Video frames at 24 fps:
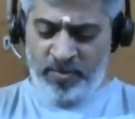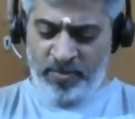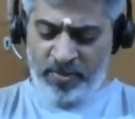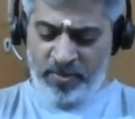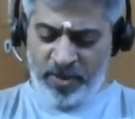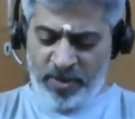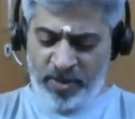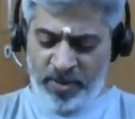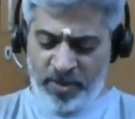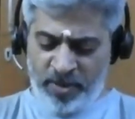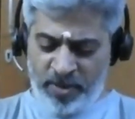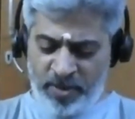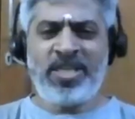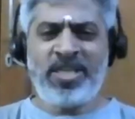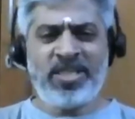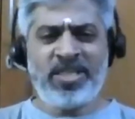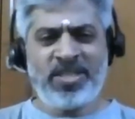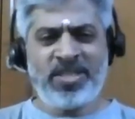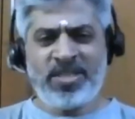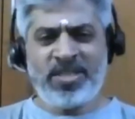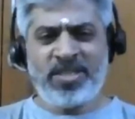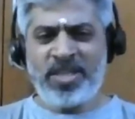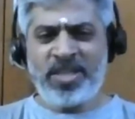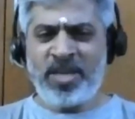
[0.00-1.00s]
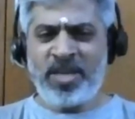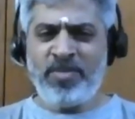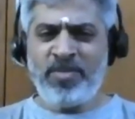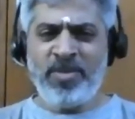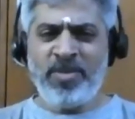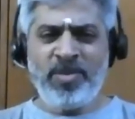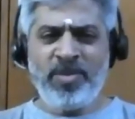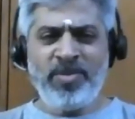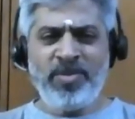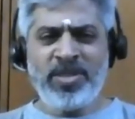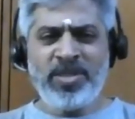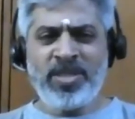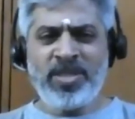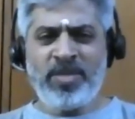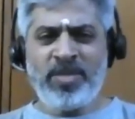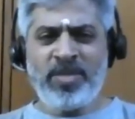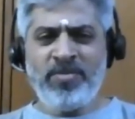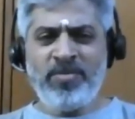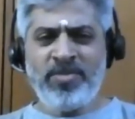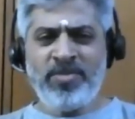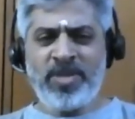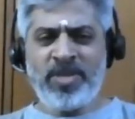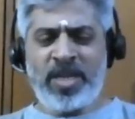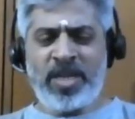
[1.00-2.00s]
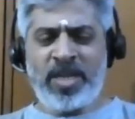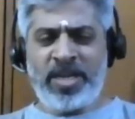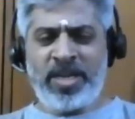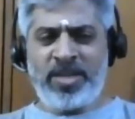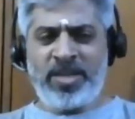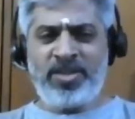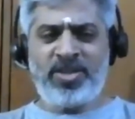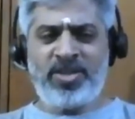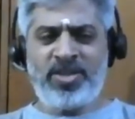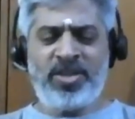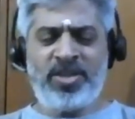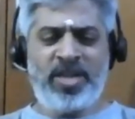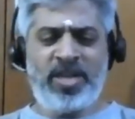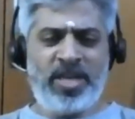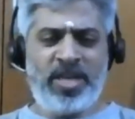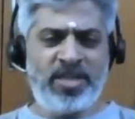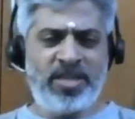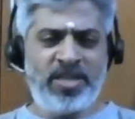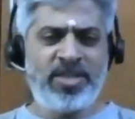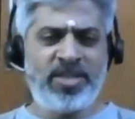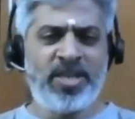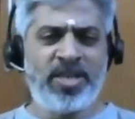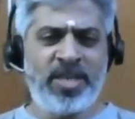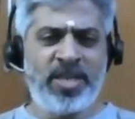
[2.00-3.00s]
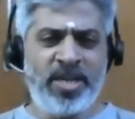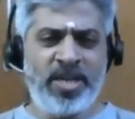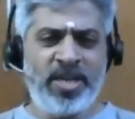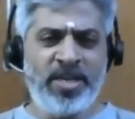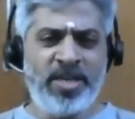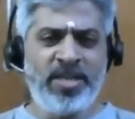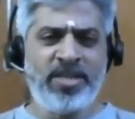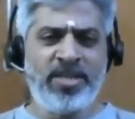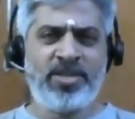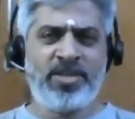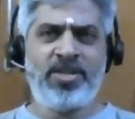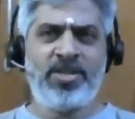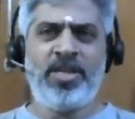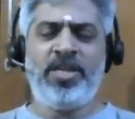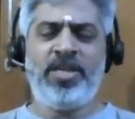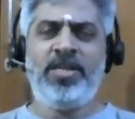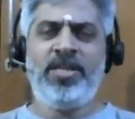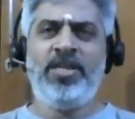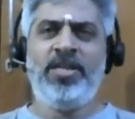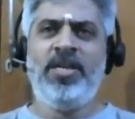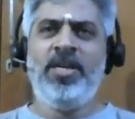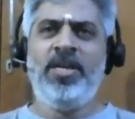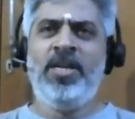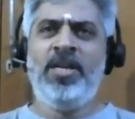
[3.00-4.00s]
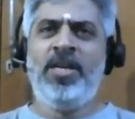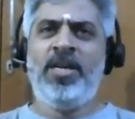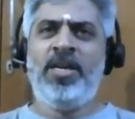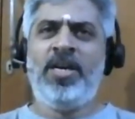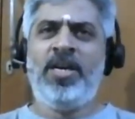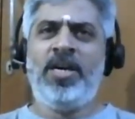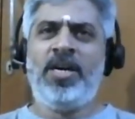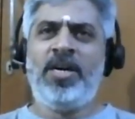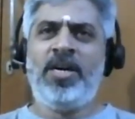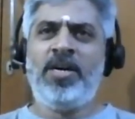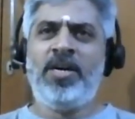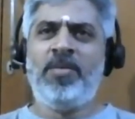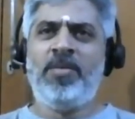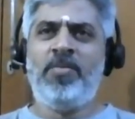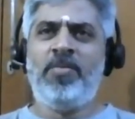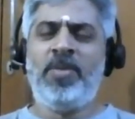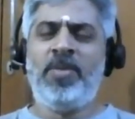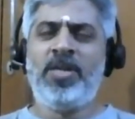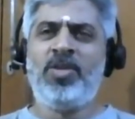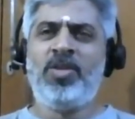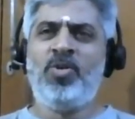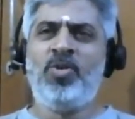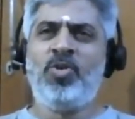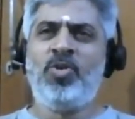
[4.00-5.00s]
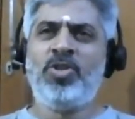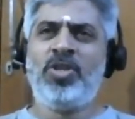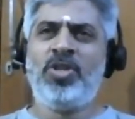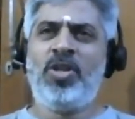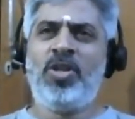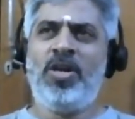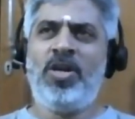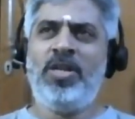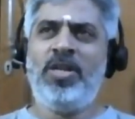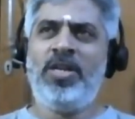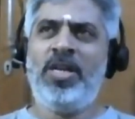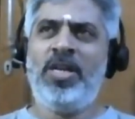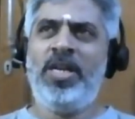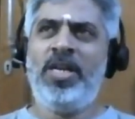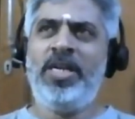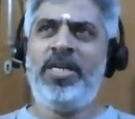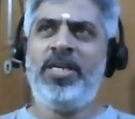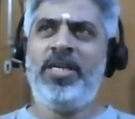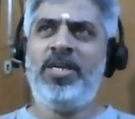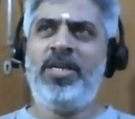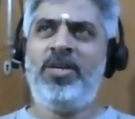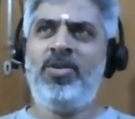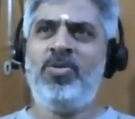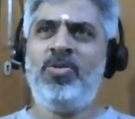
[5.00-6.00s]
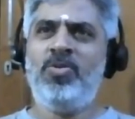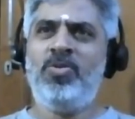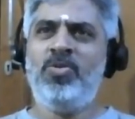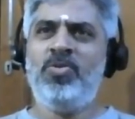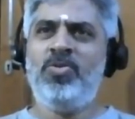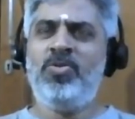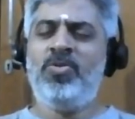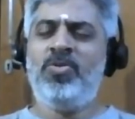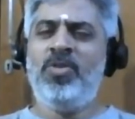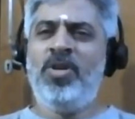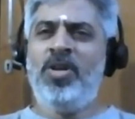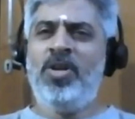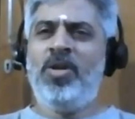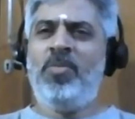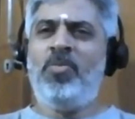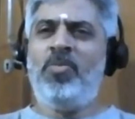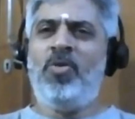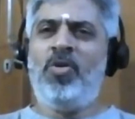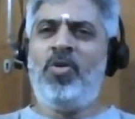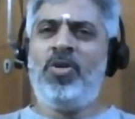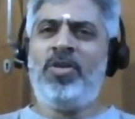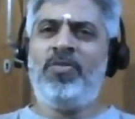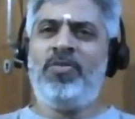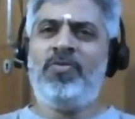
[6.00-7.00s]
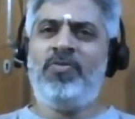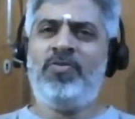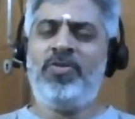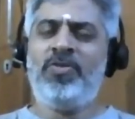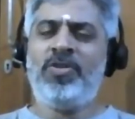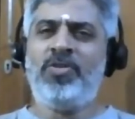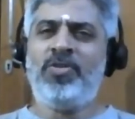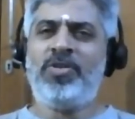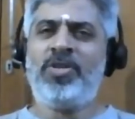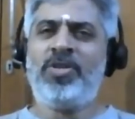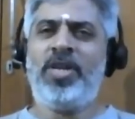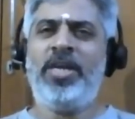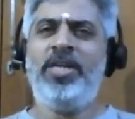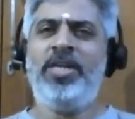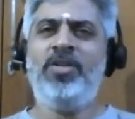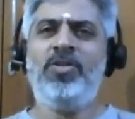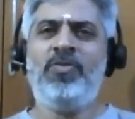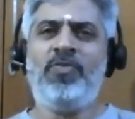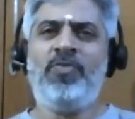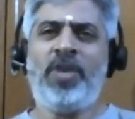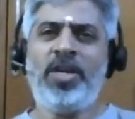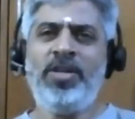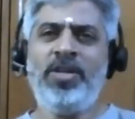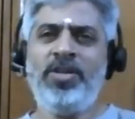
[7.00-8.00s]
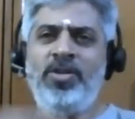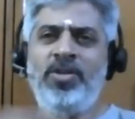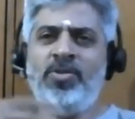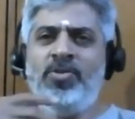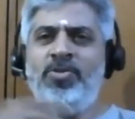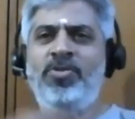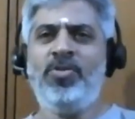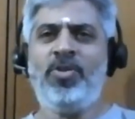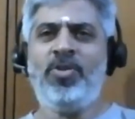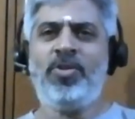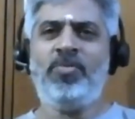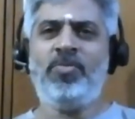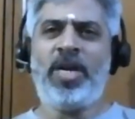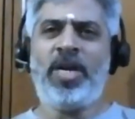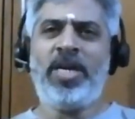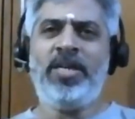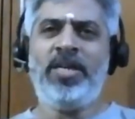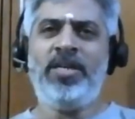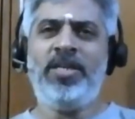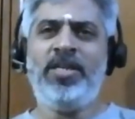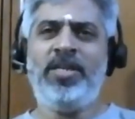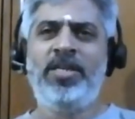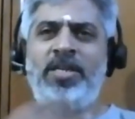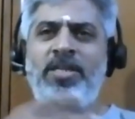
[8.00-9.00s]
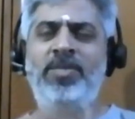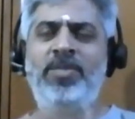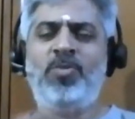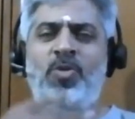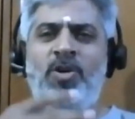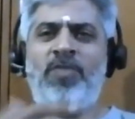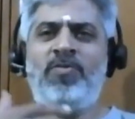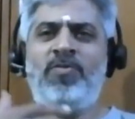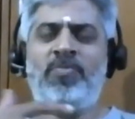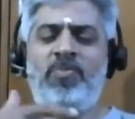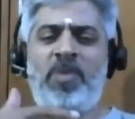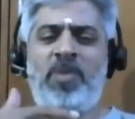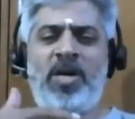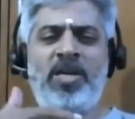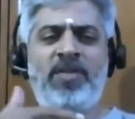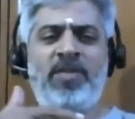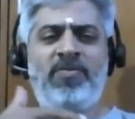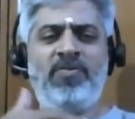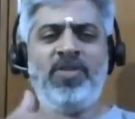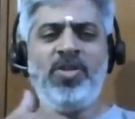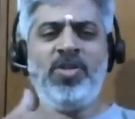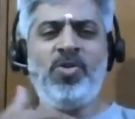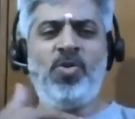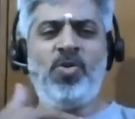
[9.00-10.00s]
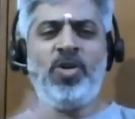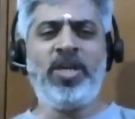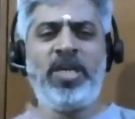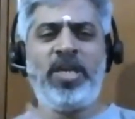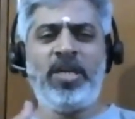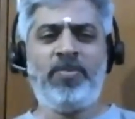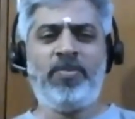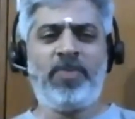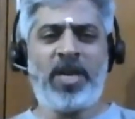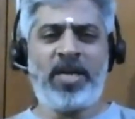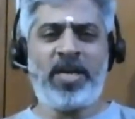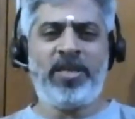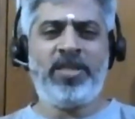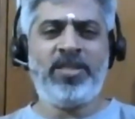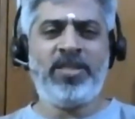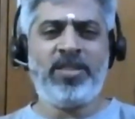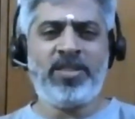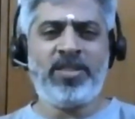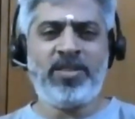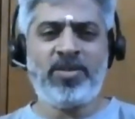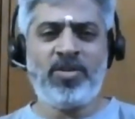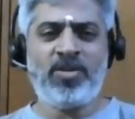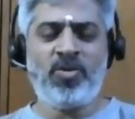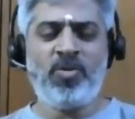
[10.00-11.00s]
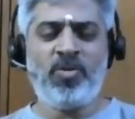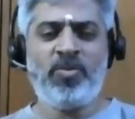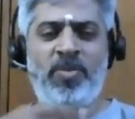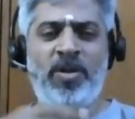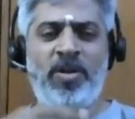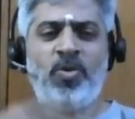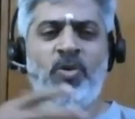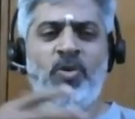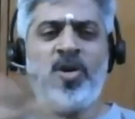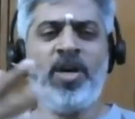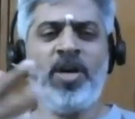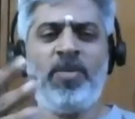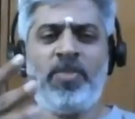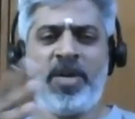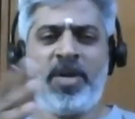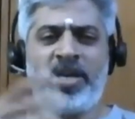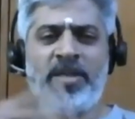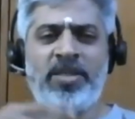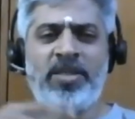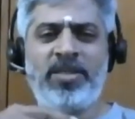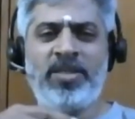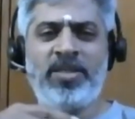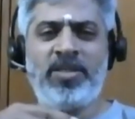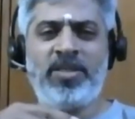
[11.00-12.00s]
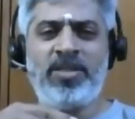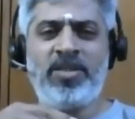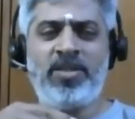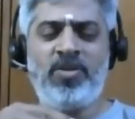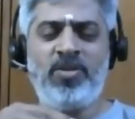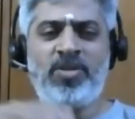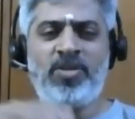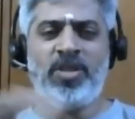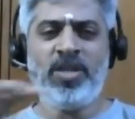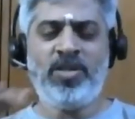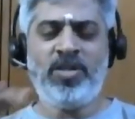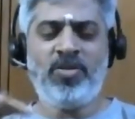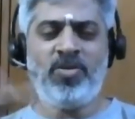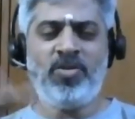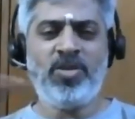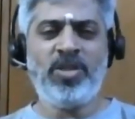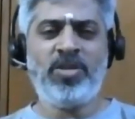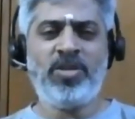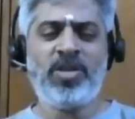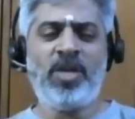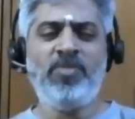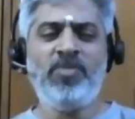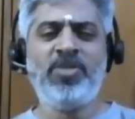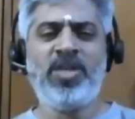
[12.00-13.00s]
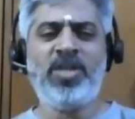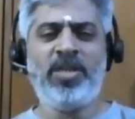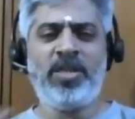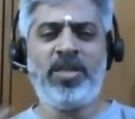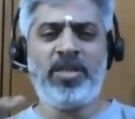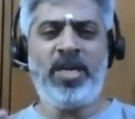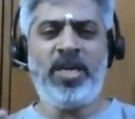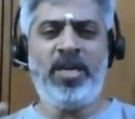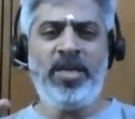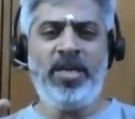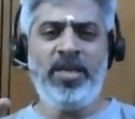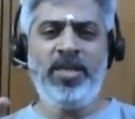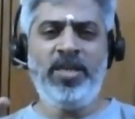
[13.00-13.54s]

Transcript: pranayama, okay, yeah, thought, yes, there may be some connection, as I understand. But those are all related to more of you're trying to fine-tune your mind, and it is more of part of the yogic practices, you know, for yoga practices, you know, that yes. comes under that.